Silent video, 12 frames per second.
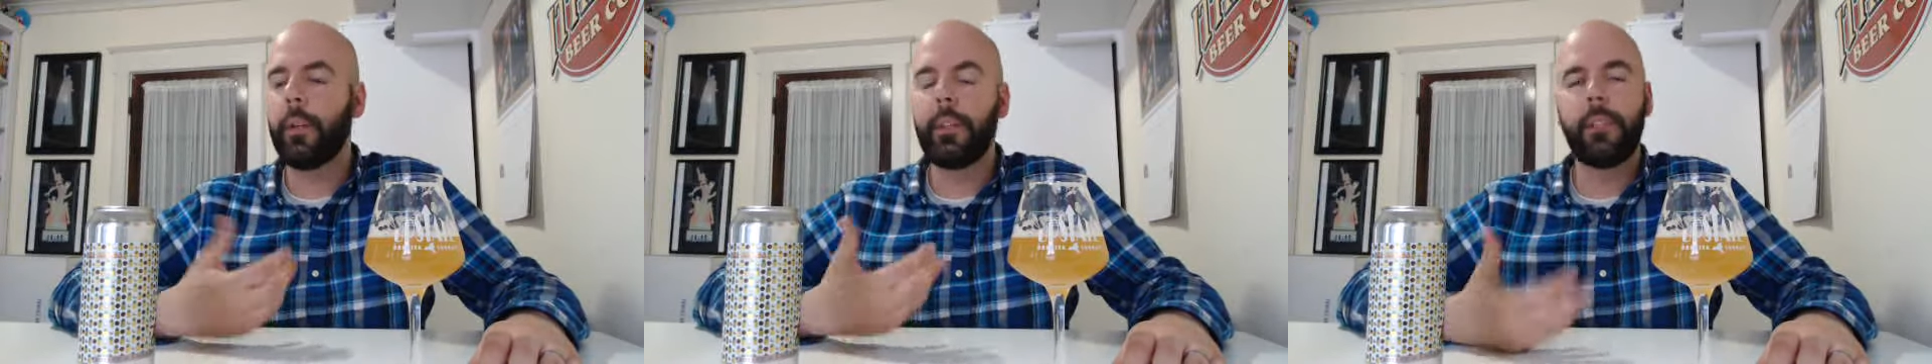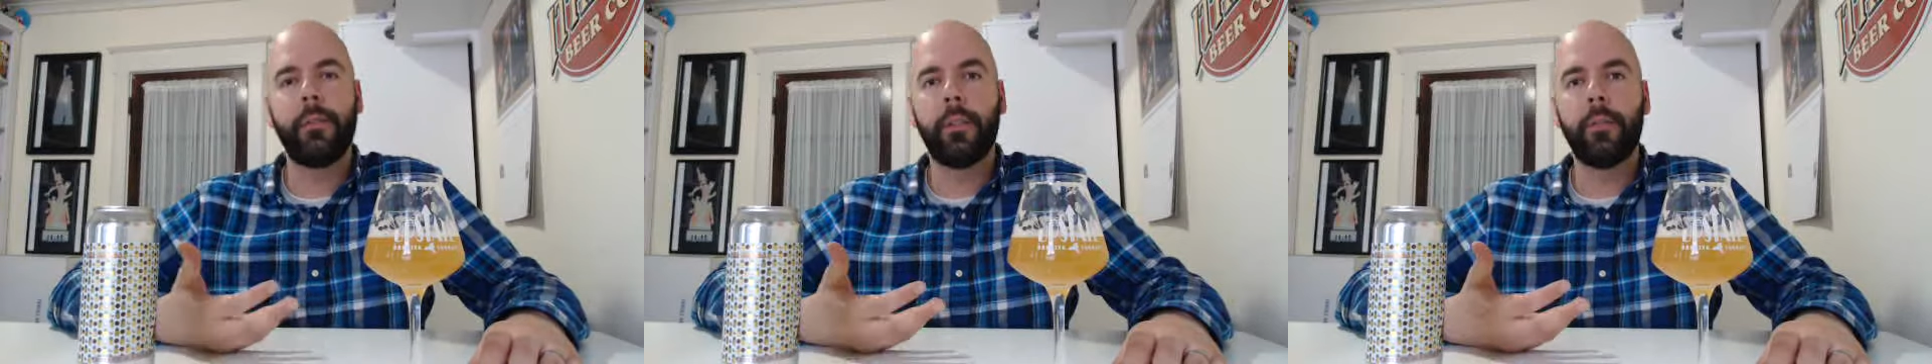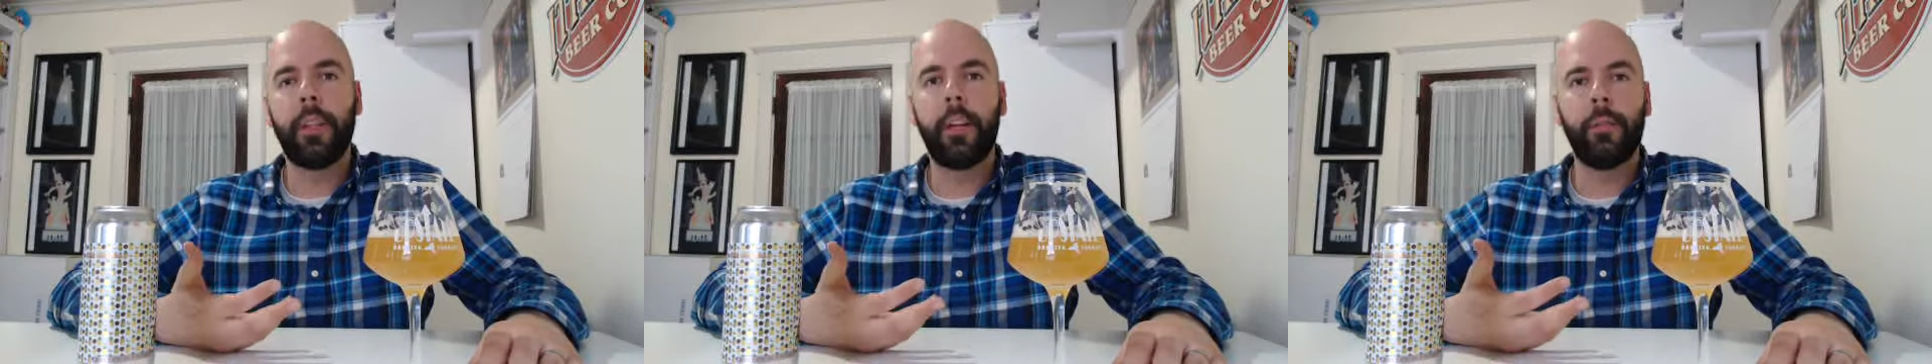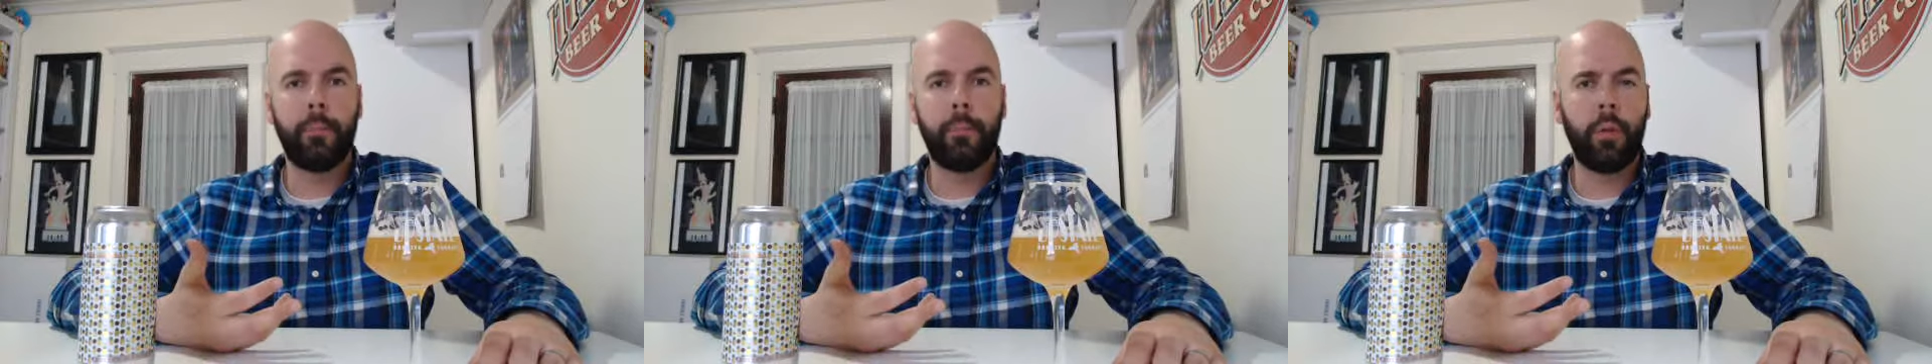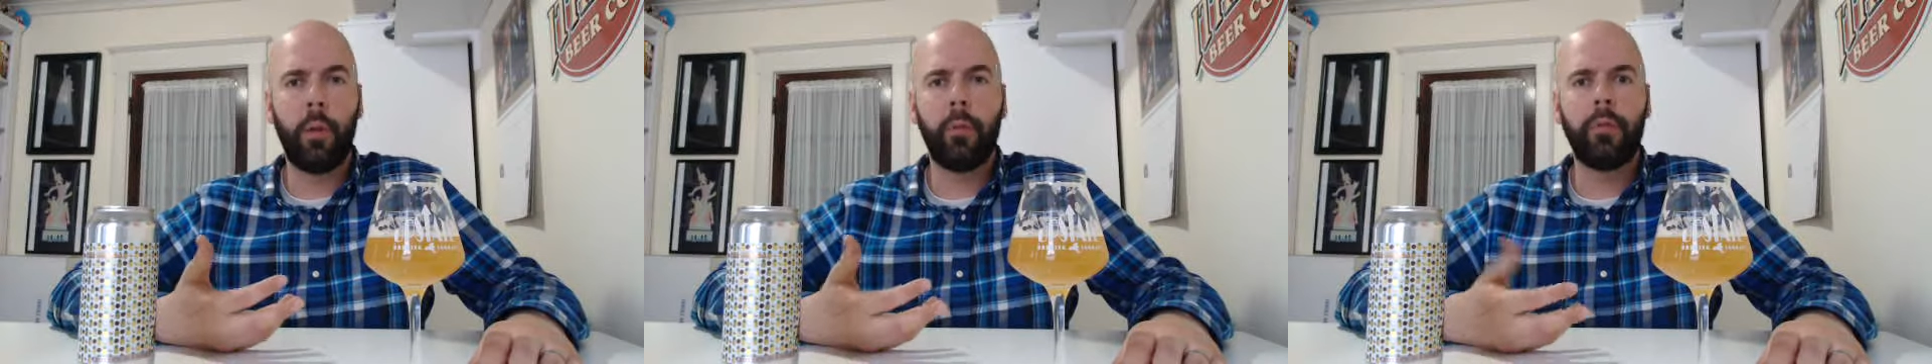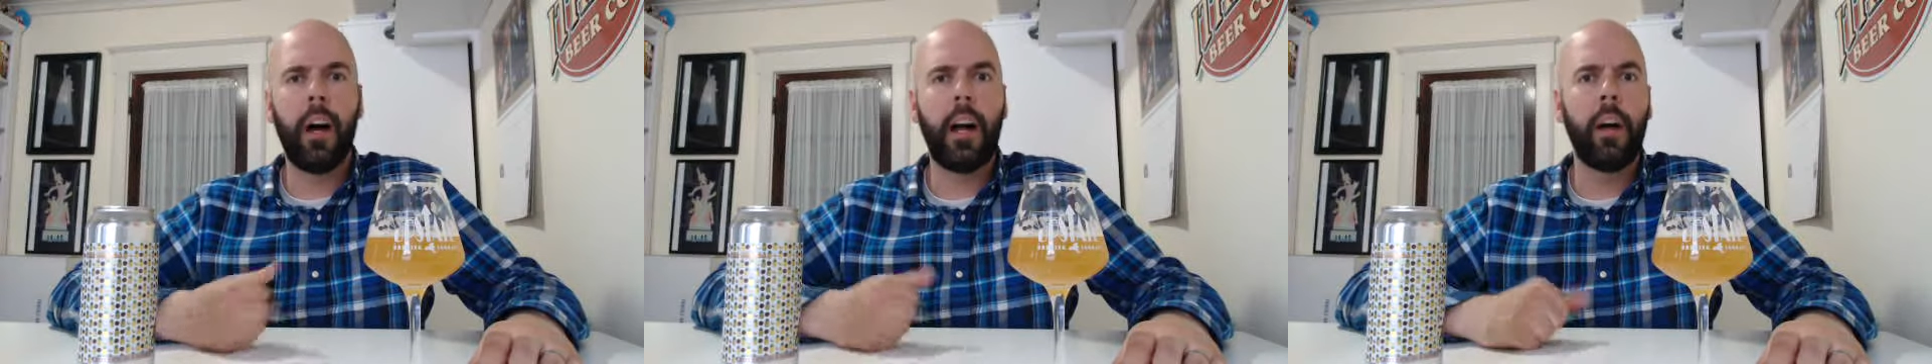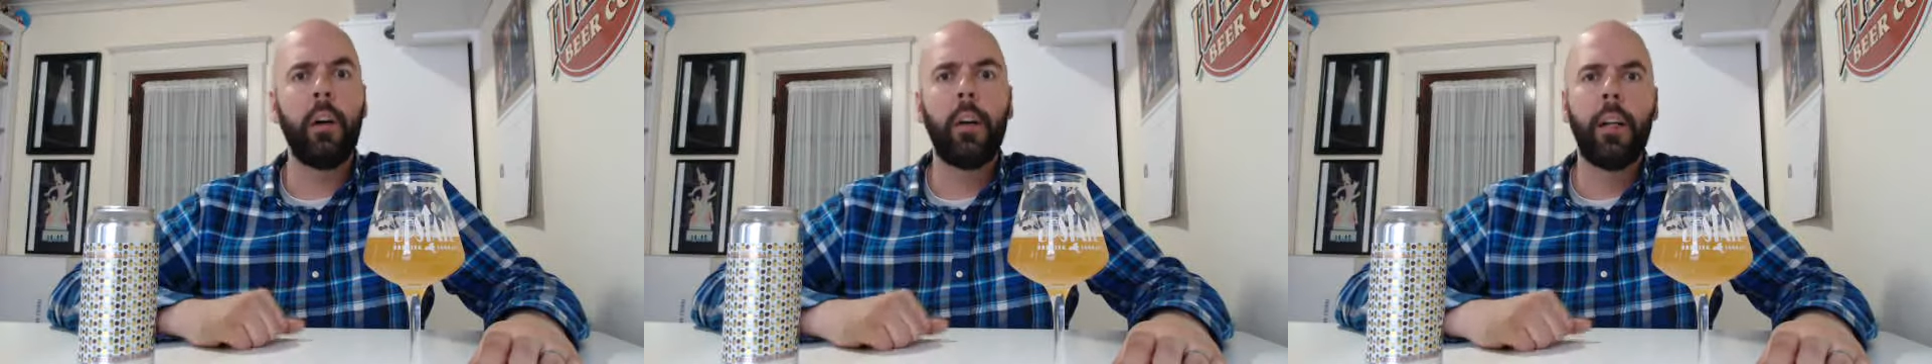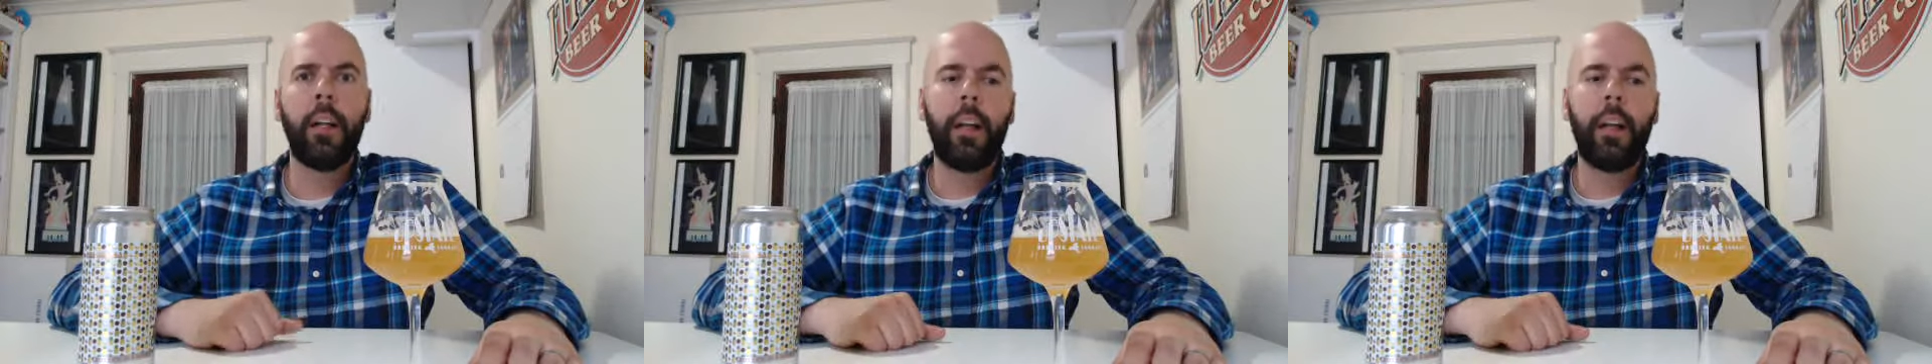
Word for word: with a different flavor profile